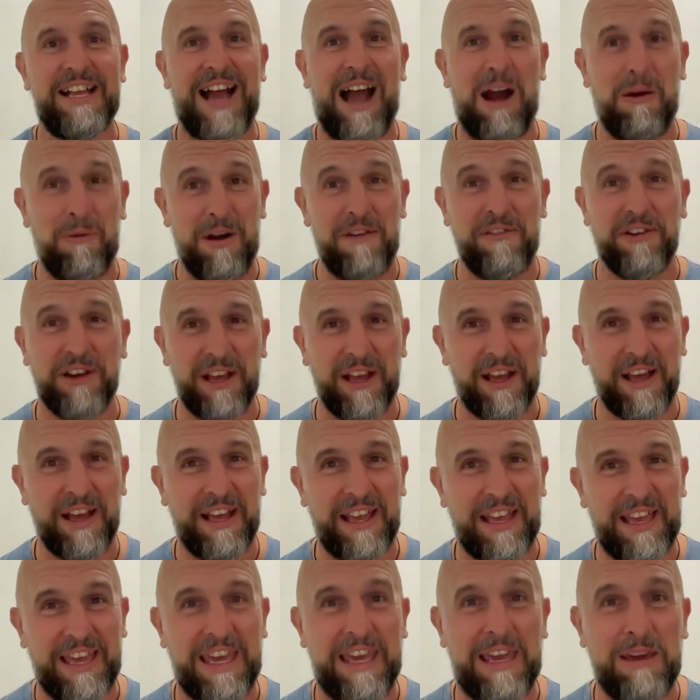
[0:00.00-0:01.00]
However,
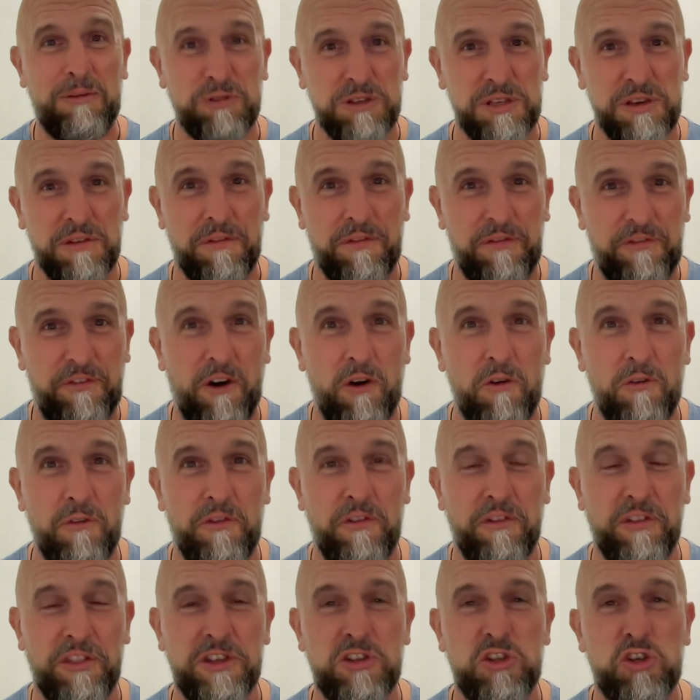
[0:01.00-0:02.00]
he was at fault
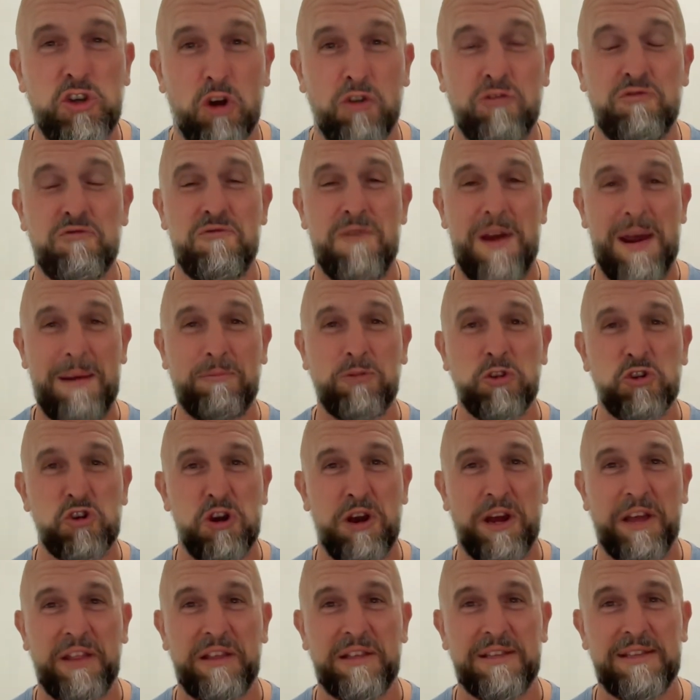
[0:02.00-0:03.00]
for the John Ram
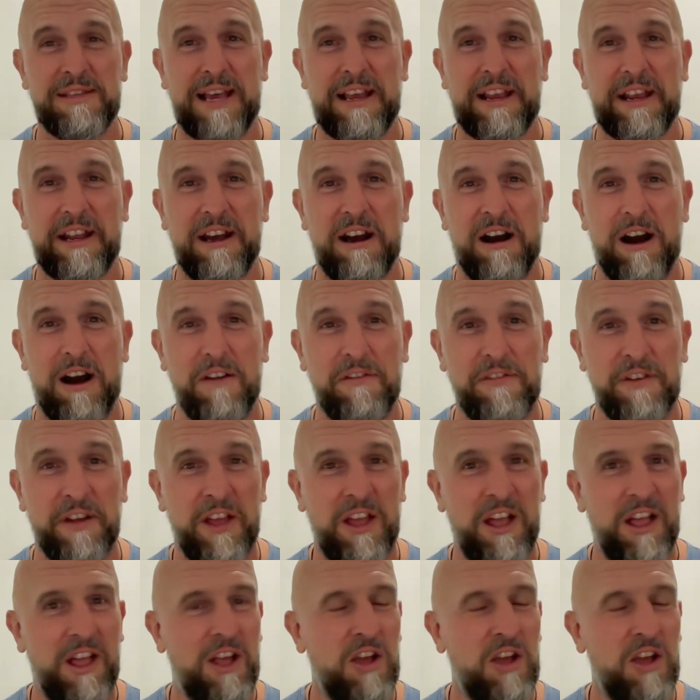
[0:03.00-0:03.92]
try in the second half.